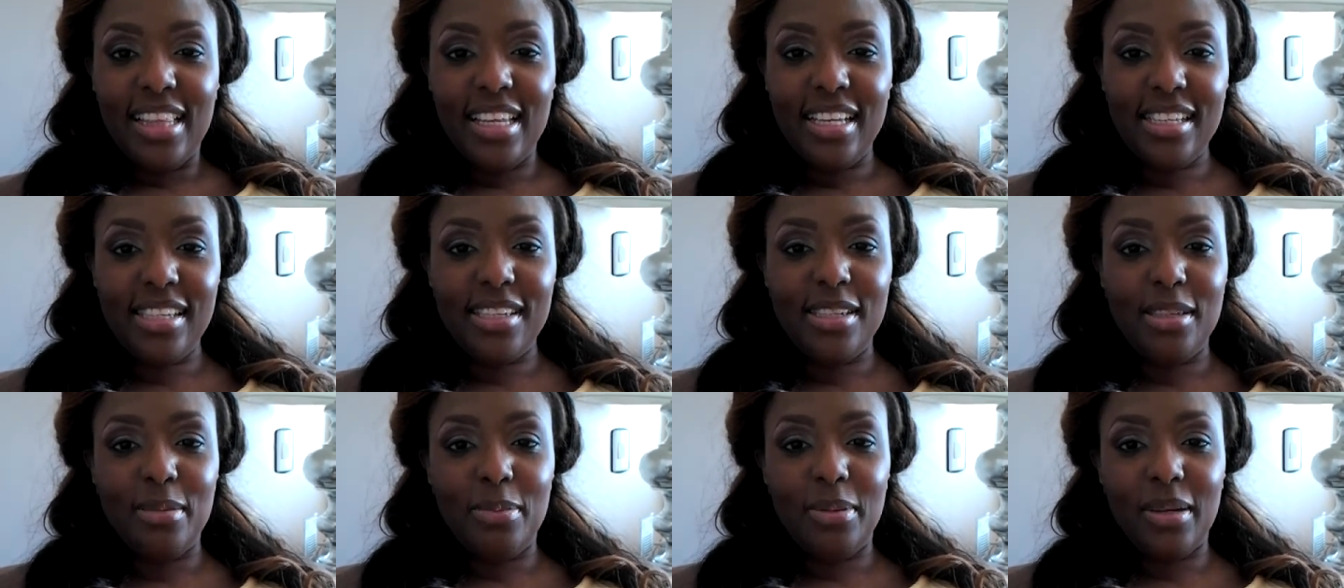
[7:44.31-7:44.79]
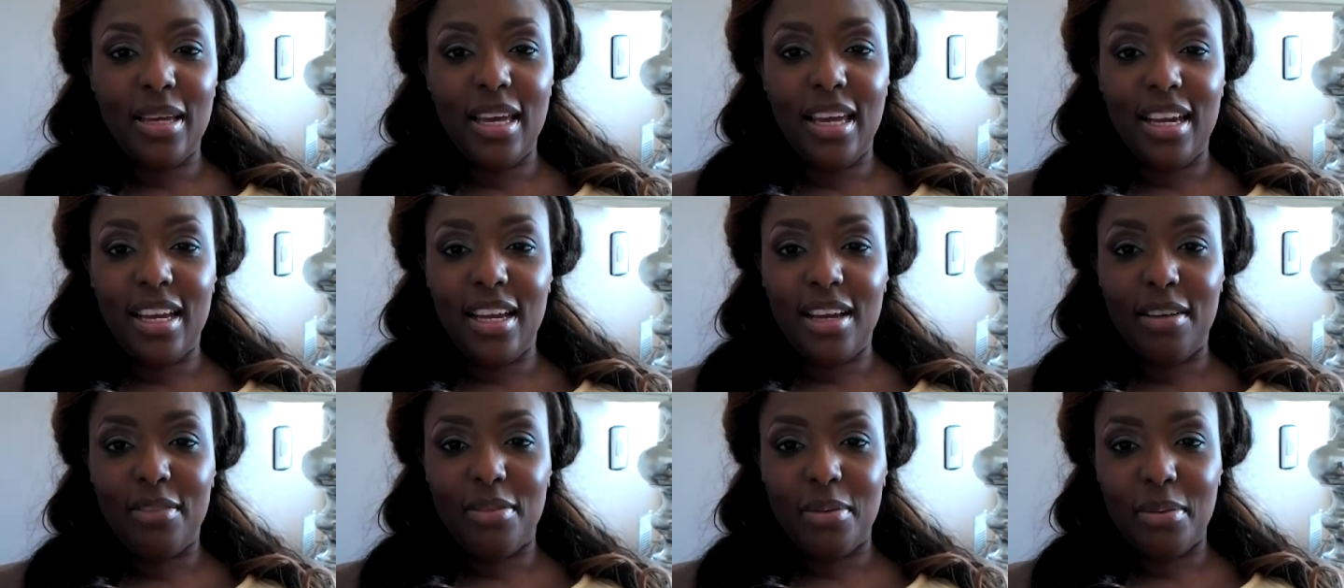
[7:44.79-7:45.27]
This is the
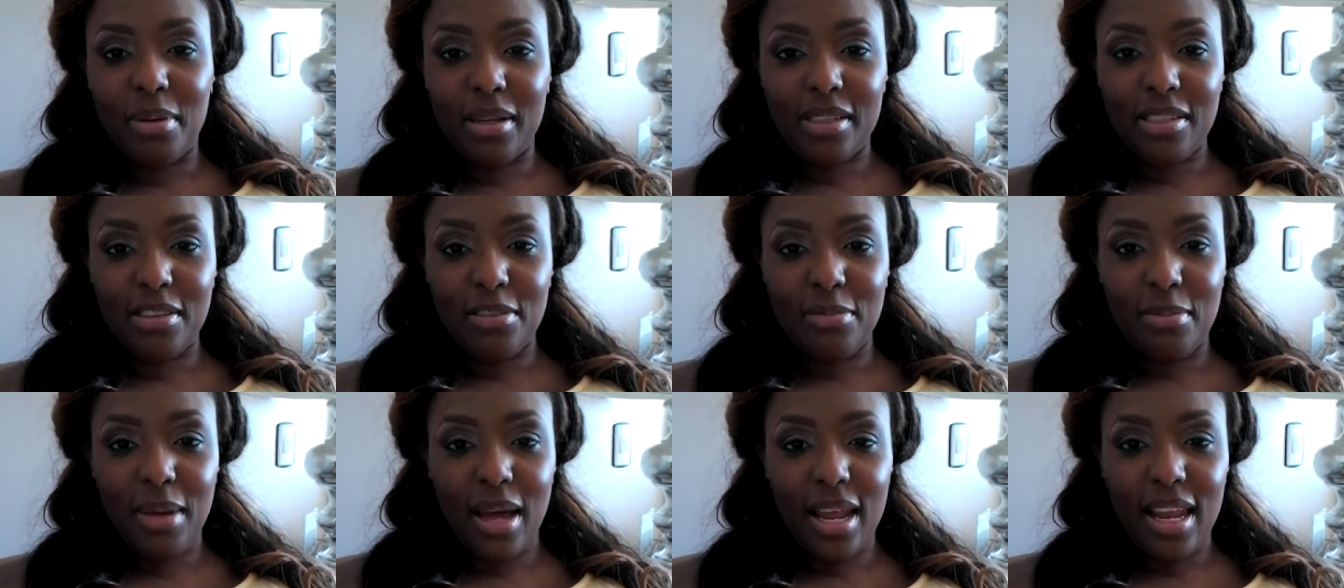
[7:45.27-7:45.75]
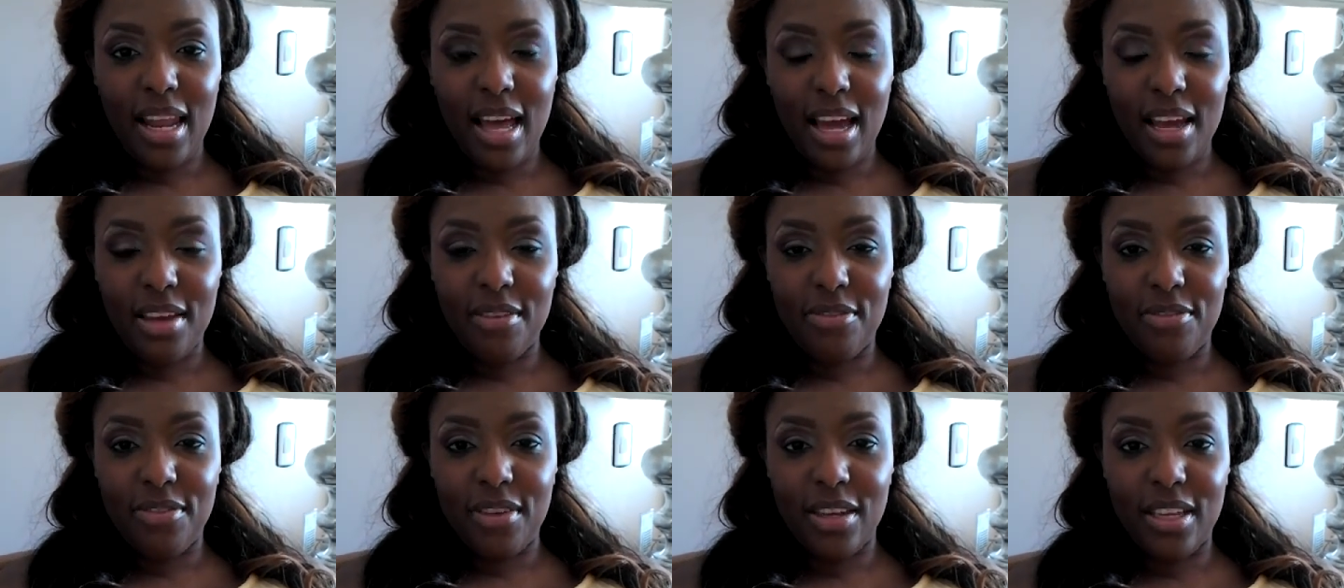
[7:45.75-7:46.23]
beginning of the rest of my
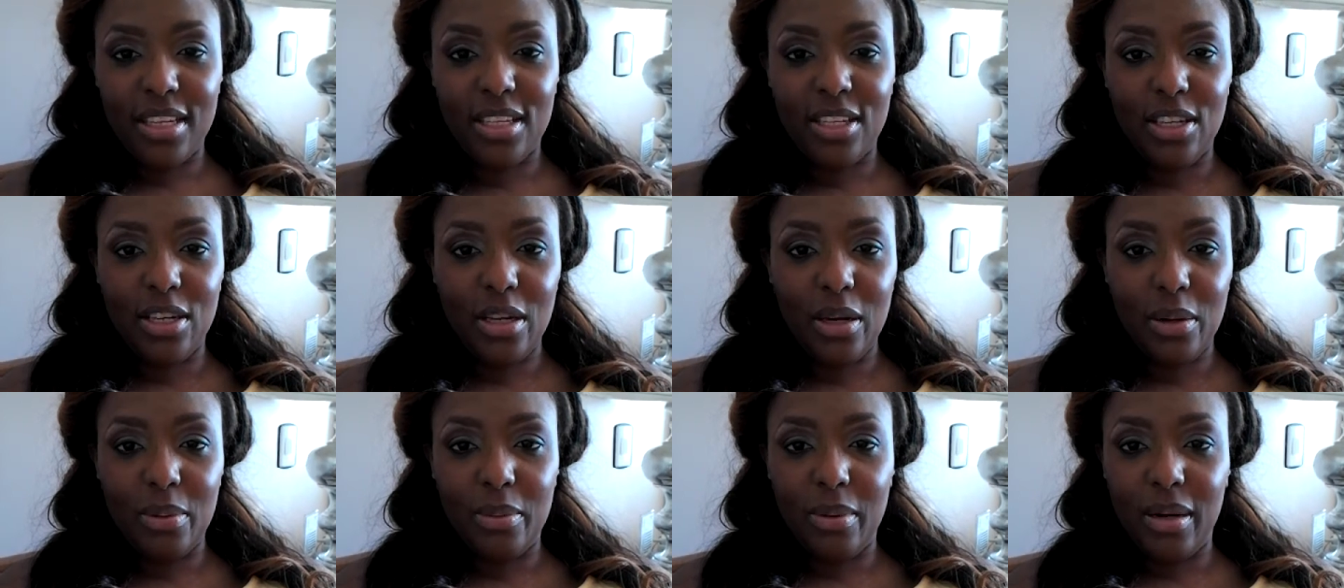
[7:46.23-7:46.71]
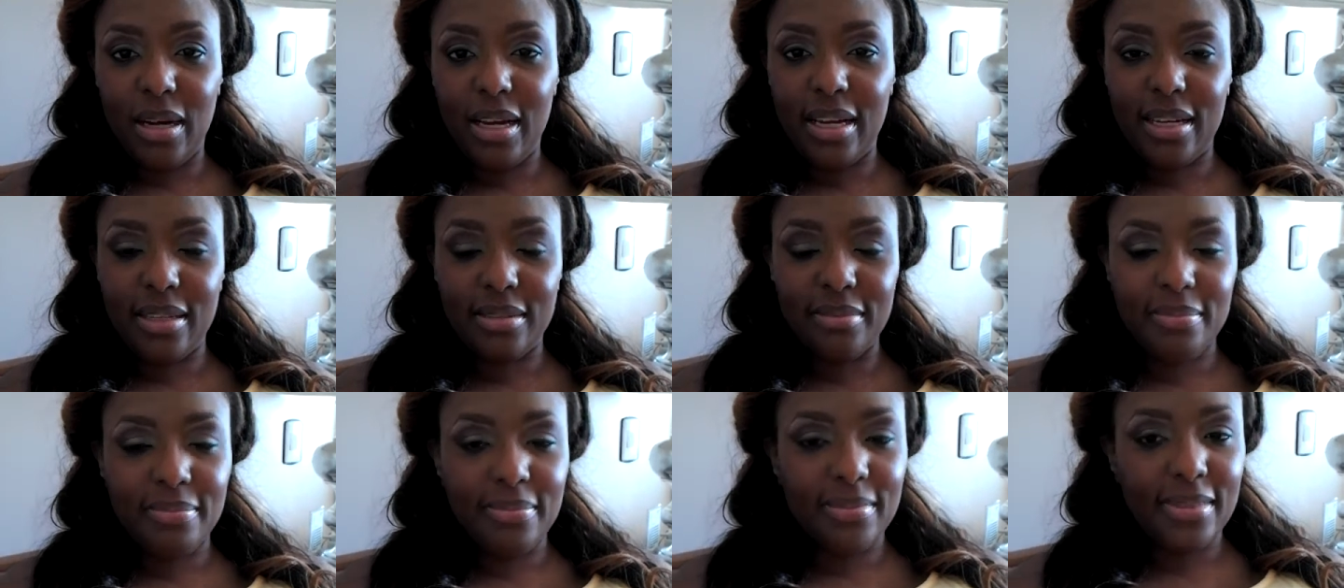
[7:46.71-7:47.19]
life. And you know
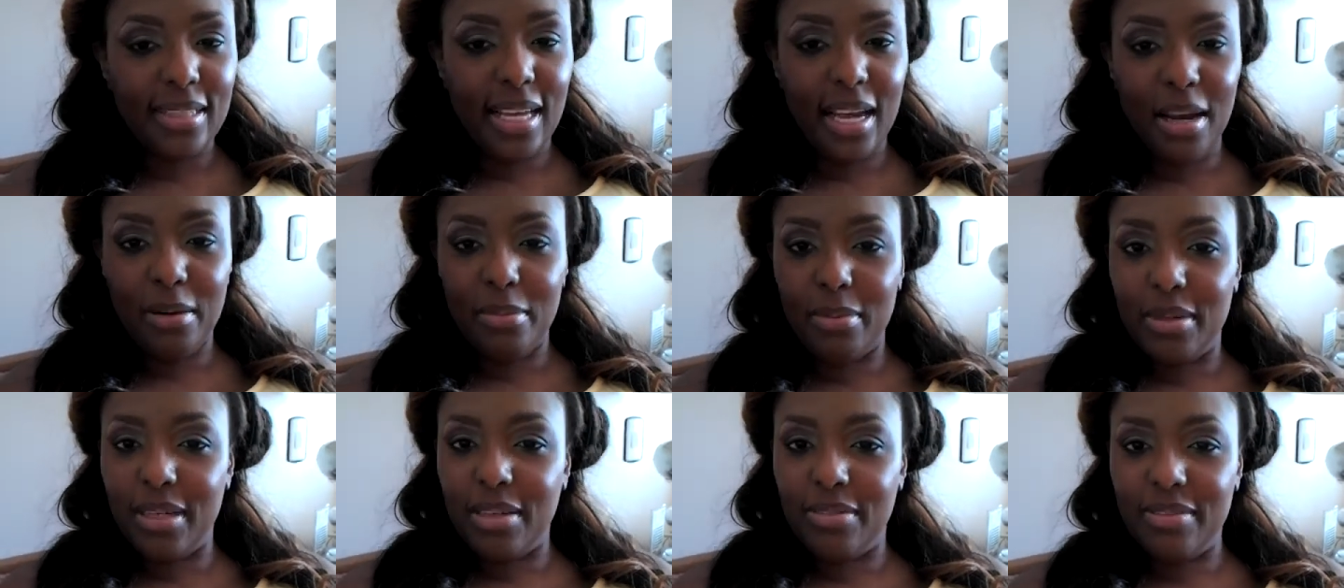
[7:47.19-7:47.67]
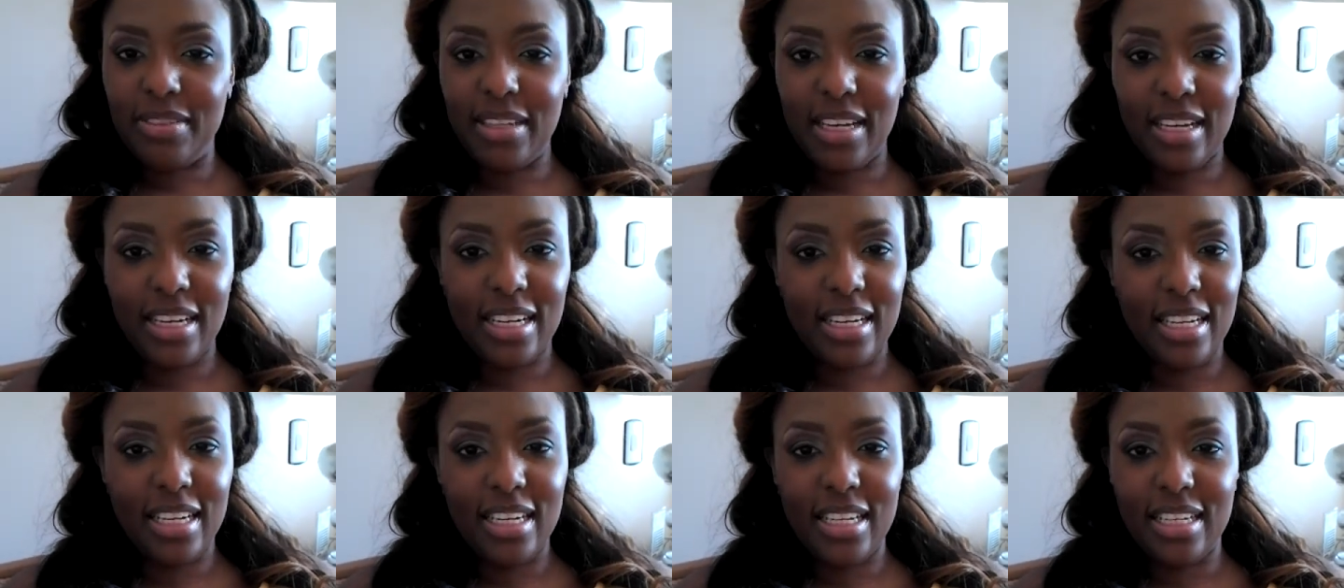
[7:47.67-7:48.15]
what? I wouldn't have
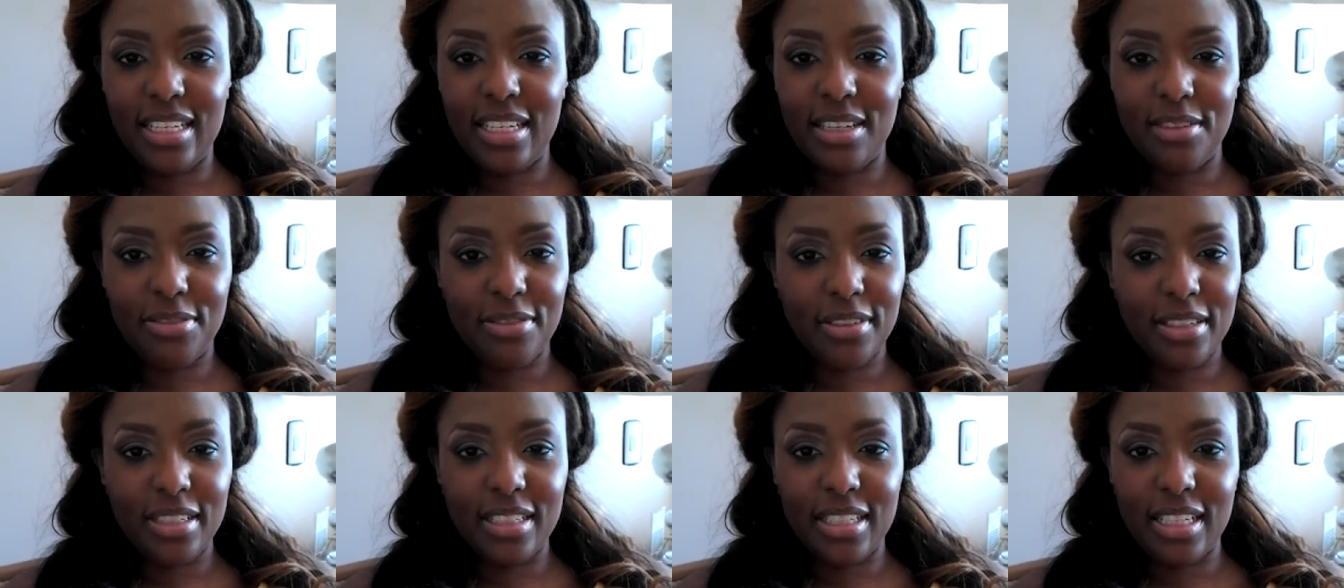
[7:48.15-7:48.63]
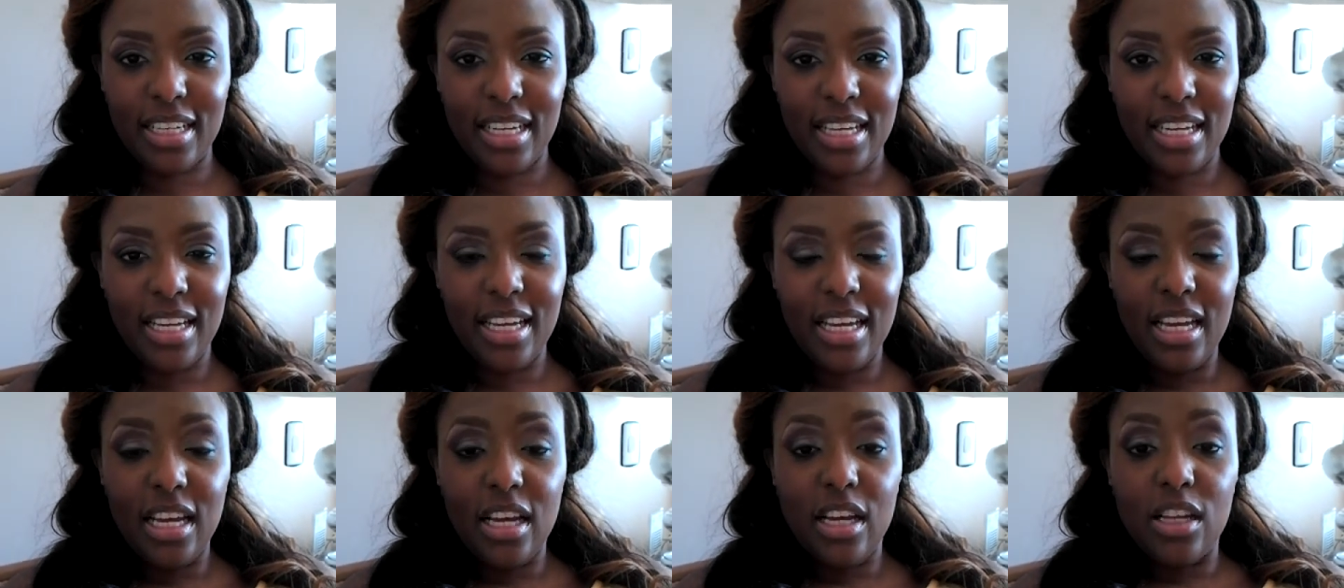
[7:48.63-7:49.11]
done it any differently.